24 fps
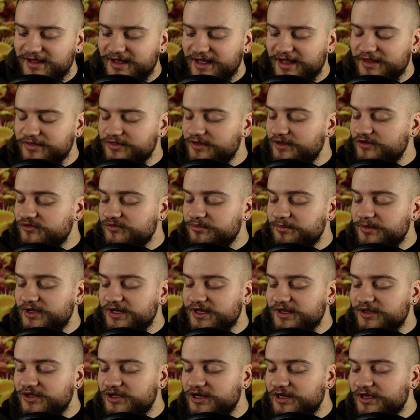In this
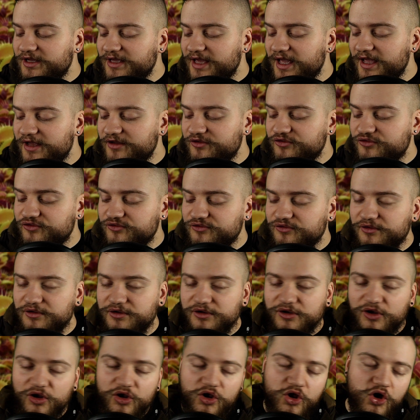particular case,
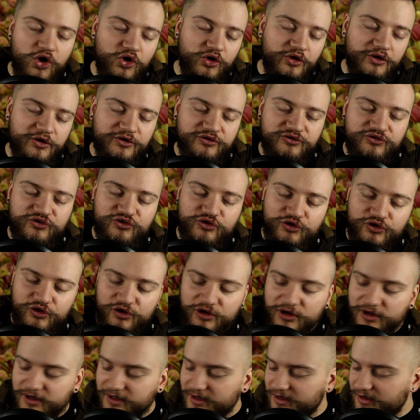
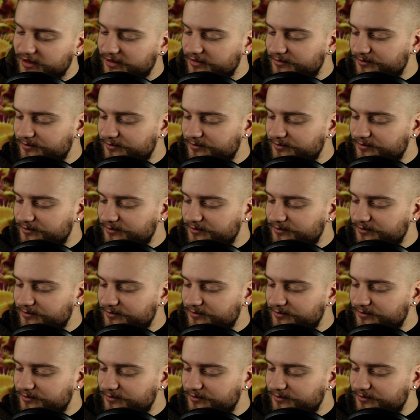longitudinally.